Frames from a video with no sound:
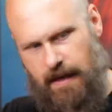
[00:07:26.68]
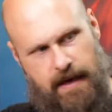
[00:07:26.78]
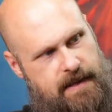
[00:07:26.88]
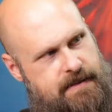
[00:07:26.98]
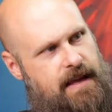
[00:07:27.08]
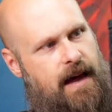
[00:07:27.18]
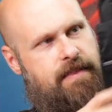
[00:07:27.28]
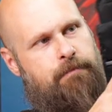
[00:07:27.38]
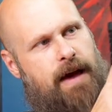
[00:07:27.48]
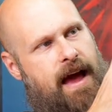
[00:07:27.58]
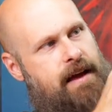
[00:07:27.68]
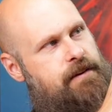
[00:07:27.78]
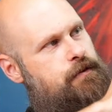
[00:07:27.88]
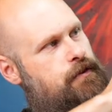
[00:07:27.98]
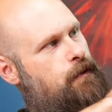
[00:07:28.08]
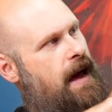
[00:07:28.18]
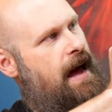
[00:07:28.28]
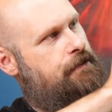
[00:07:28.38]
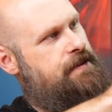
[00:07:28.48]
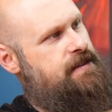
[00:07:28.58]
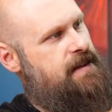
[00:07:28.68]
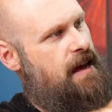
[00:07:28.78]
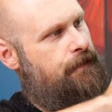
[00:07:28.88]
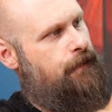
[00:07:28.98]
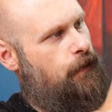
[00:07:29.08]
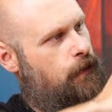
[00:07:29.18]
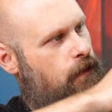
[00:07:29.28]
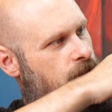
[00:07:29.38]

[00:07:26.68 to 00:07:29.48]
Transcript: Inside the bag, you do have several